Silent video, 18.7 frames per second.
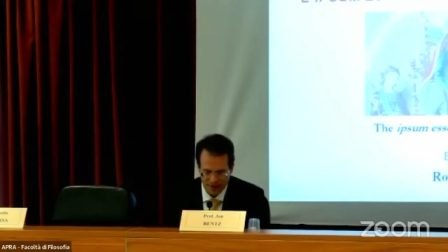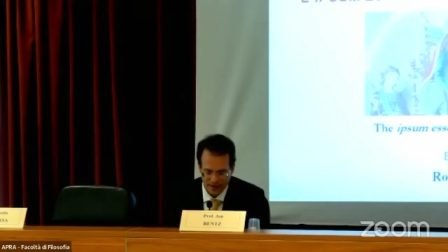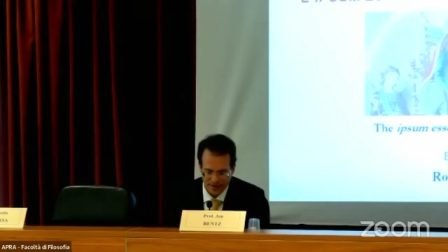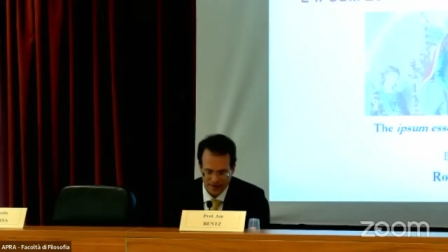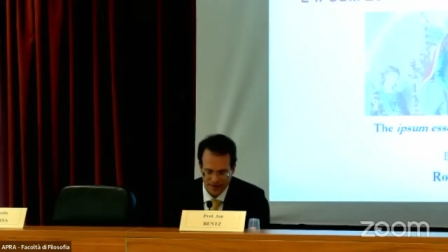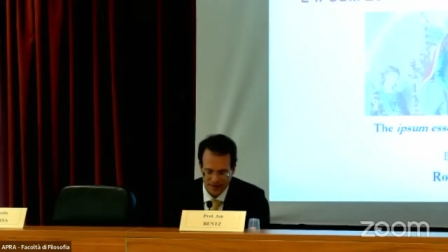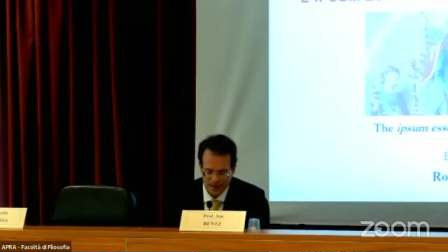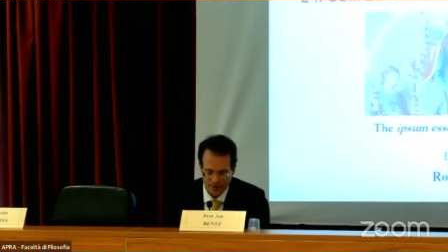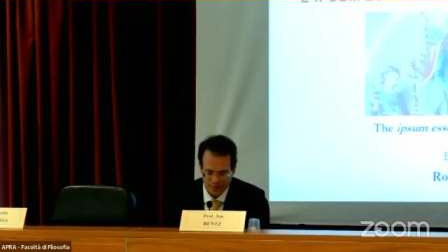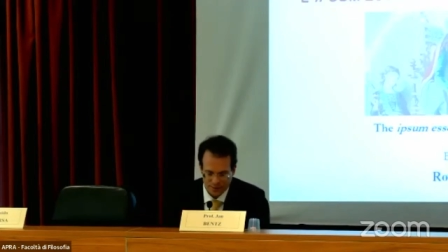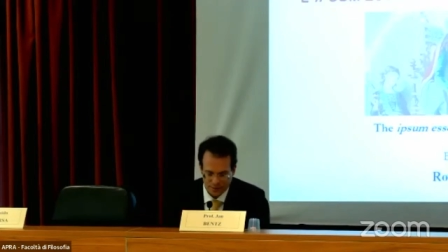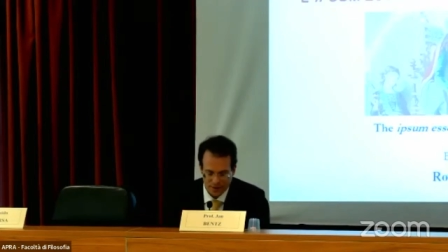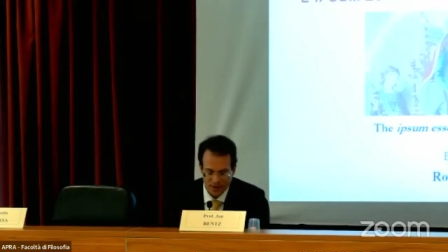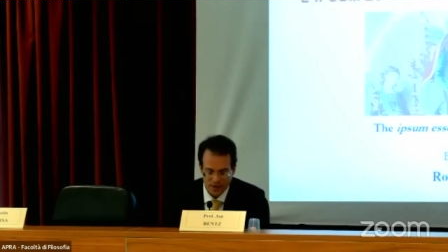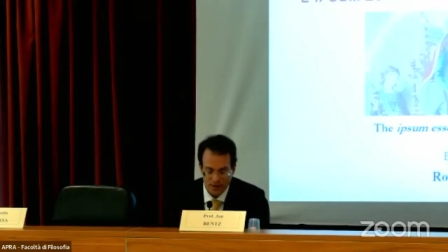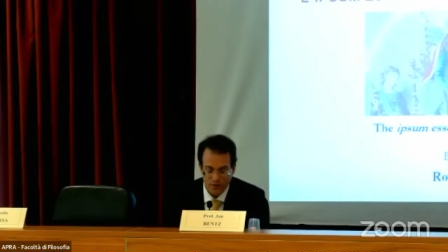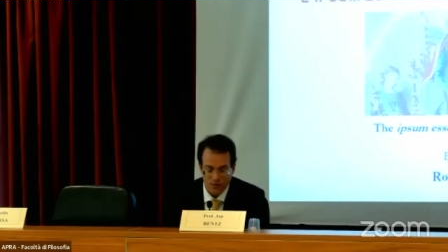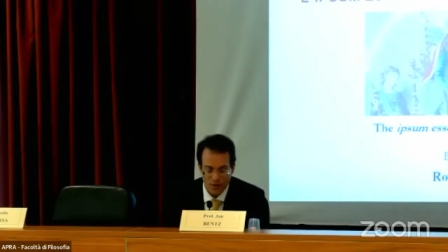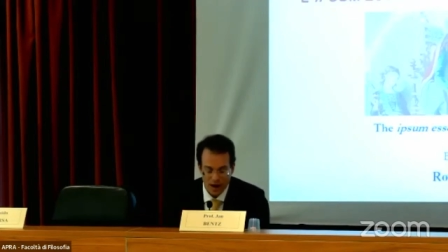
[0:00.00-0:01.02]
Thus, if
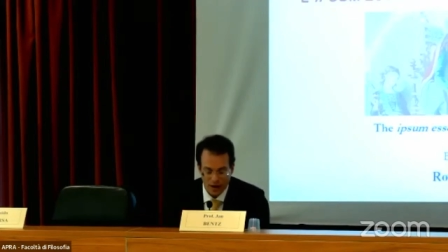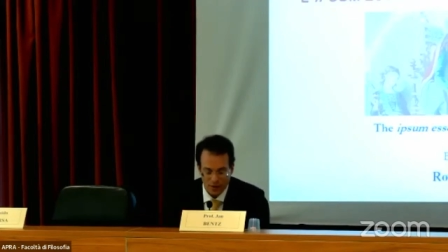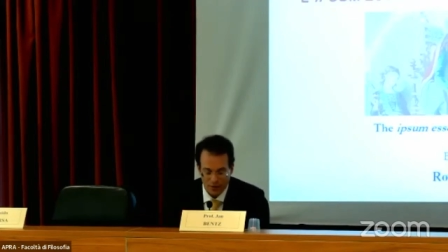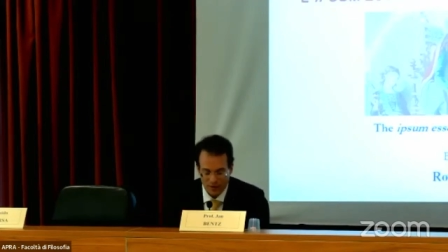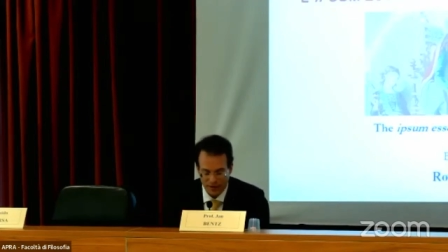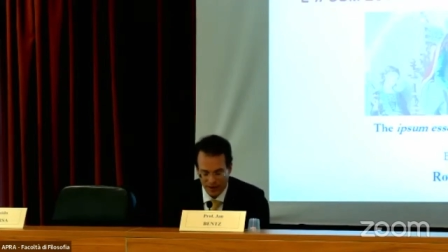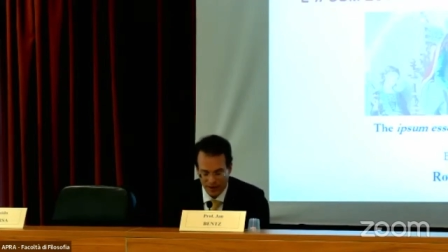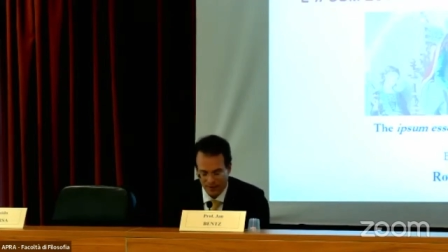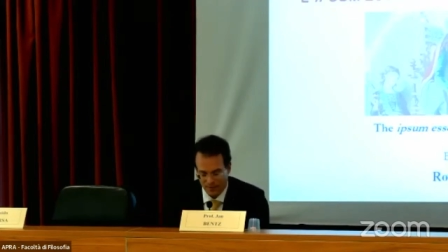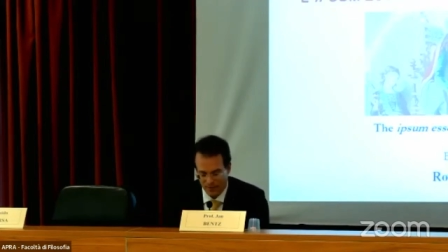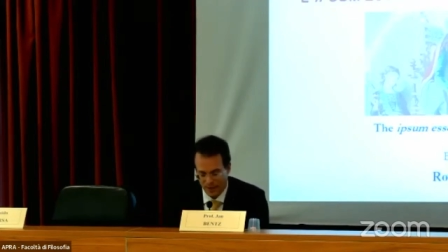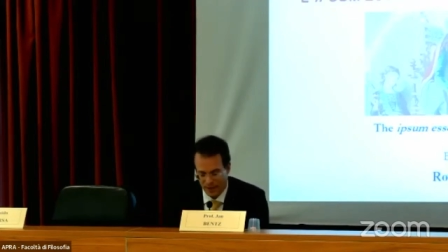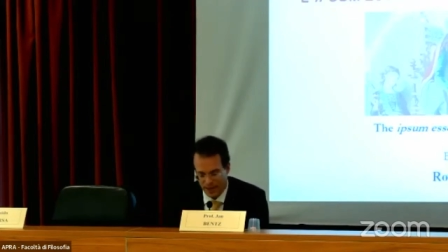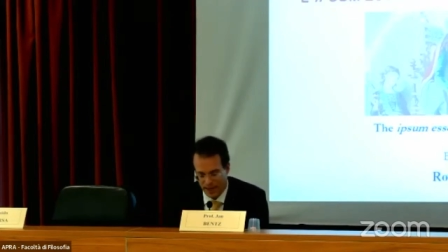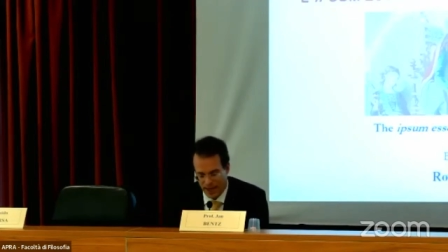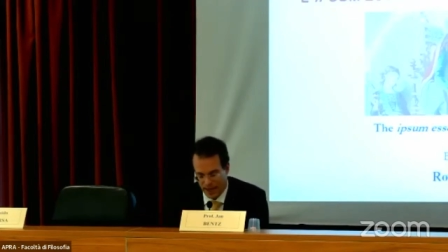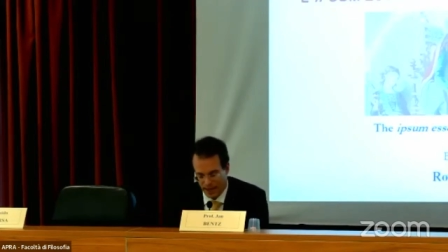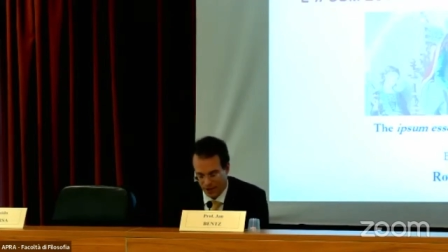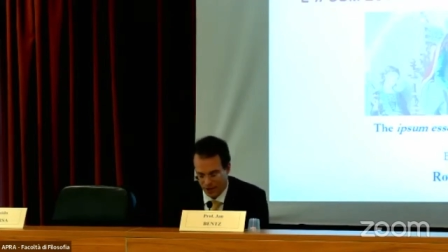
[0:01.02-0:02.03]
the grounding
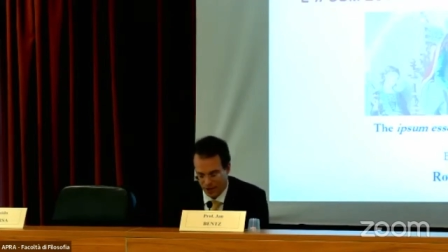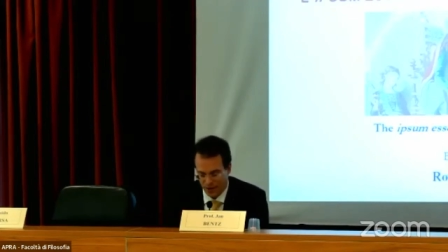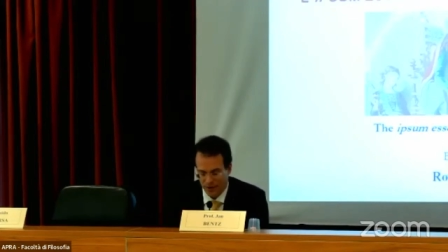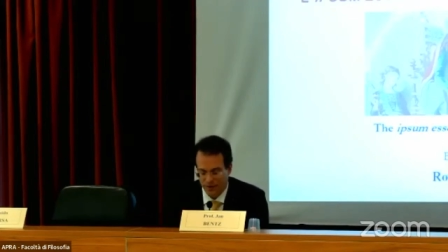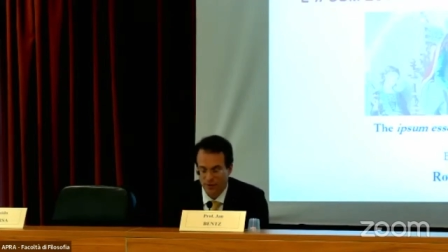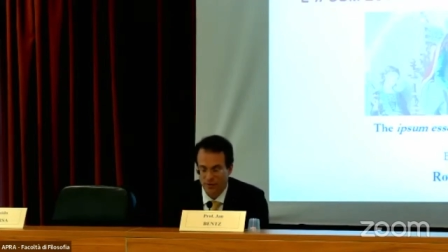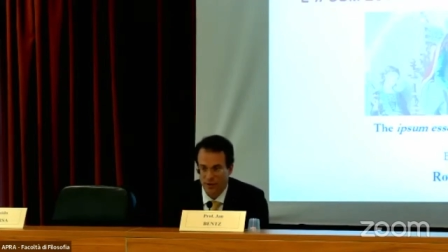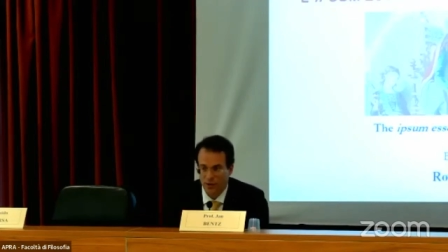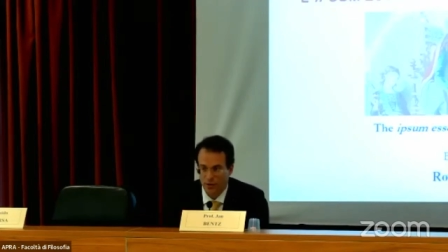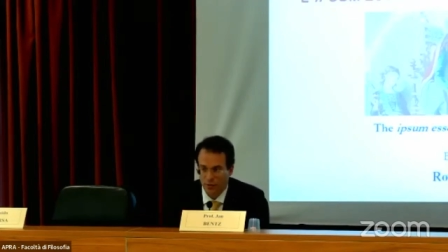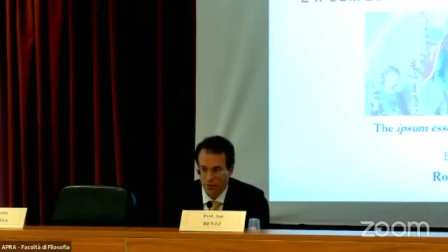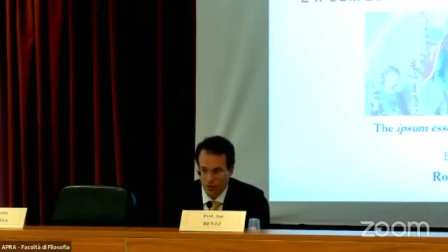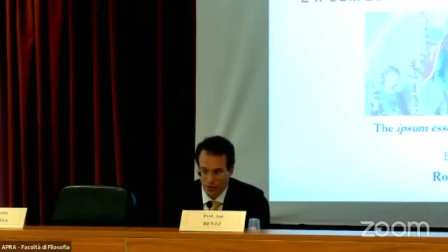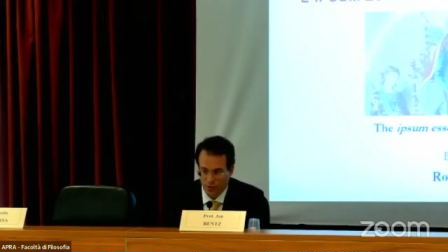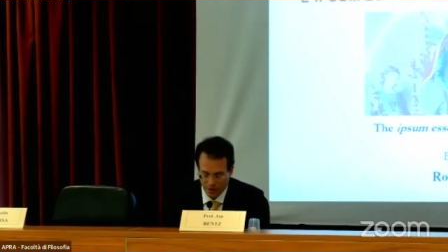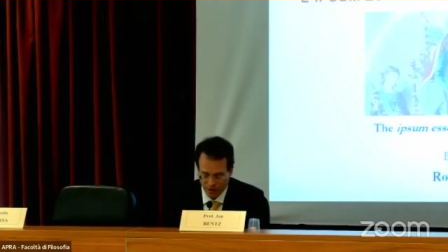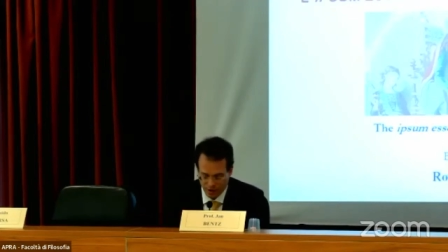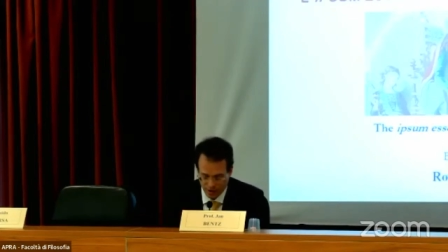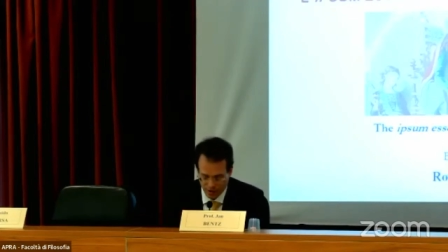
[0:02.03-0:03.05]
mediation, die
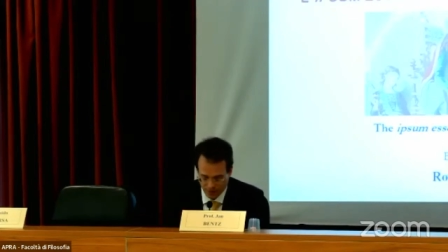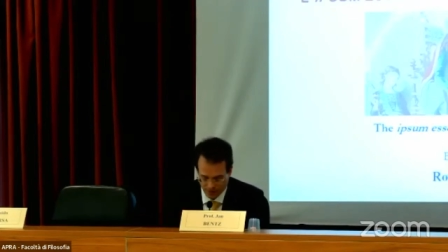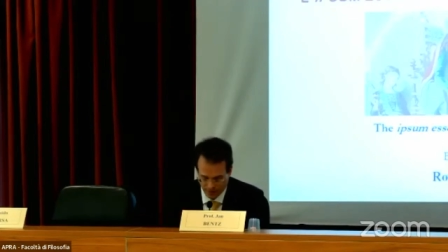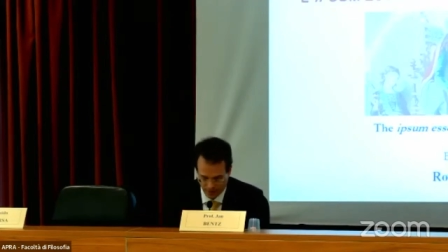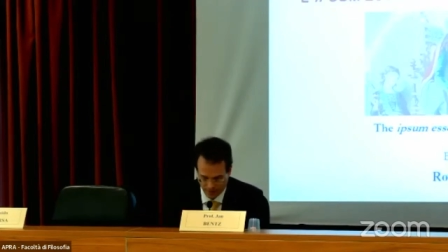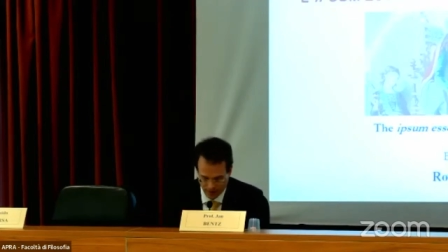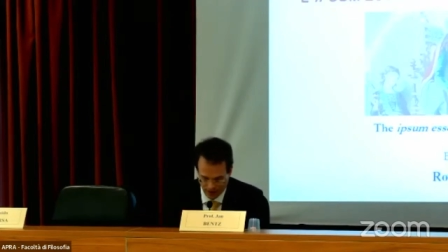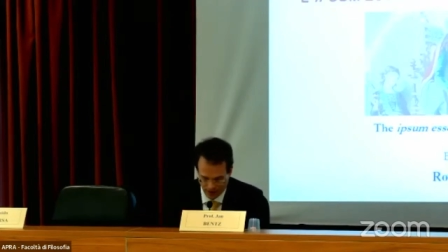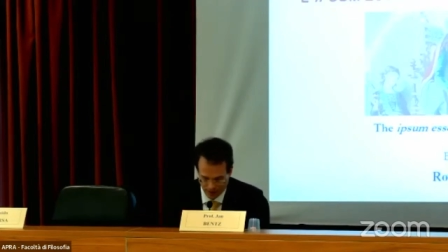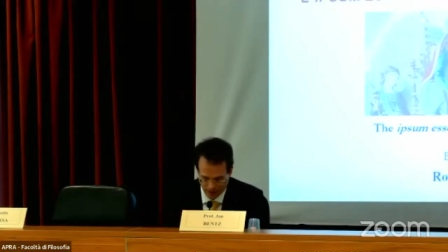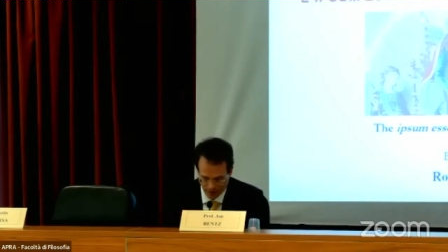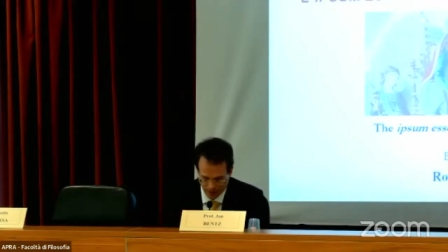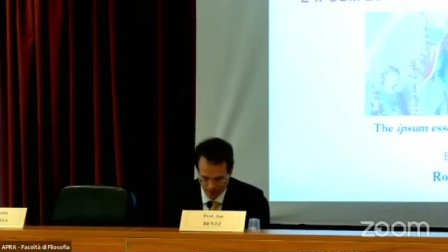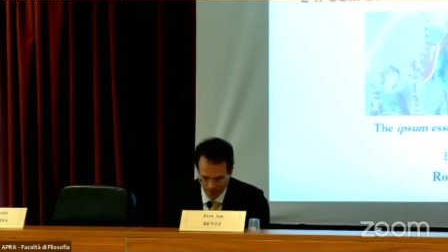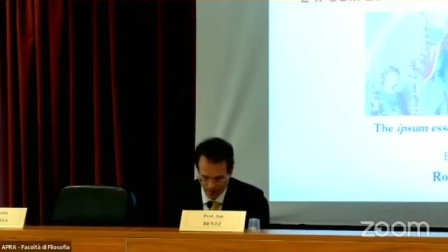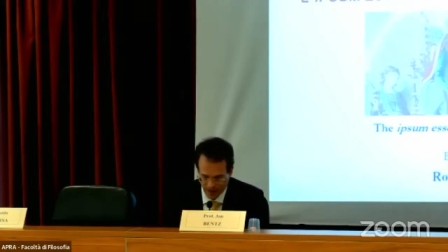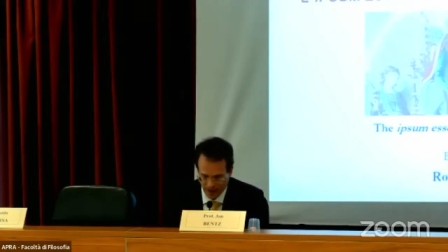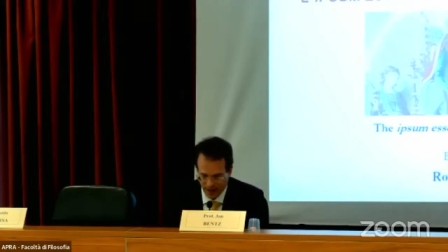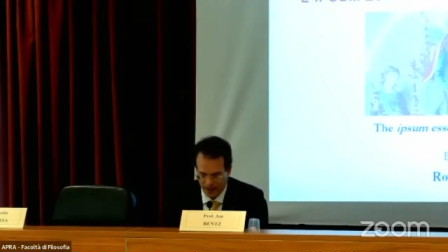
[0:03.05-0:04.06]
gründende
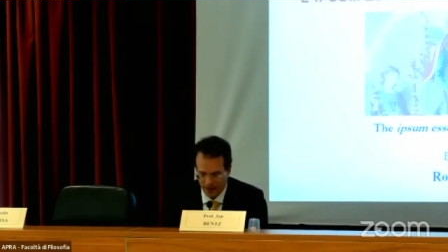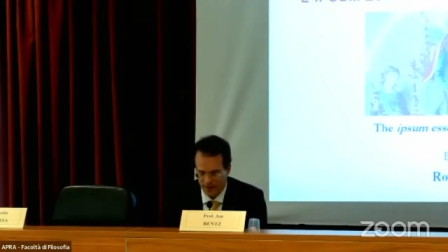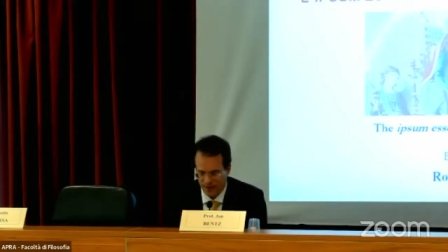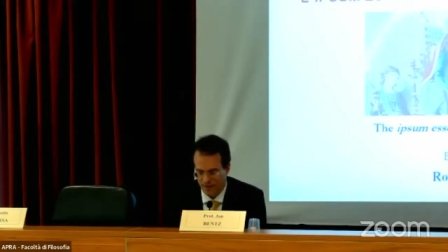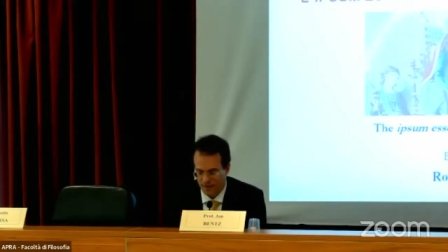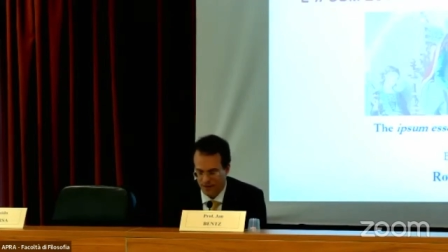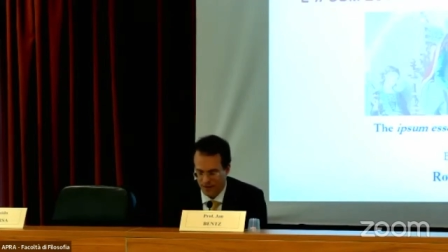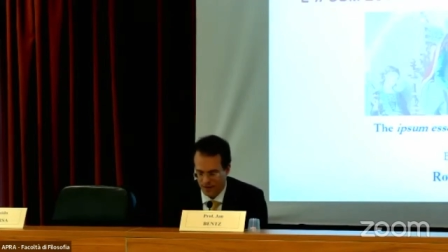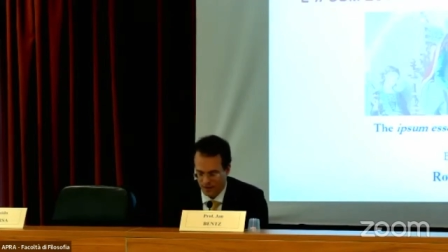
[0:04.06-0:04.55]
Vermittlung, is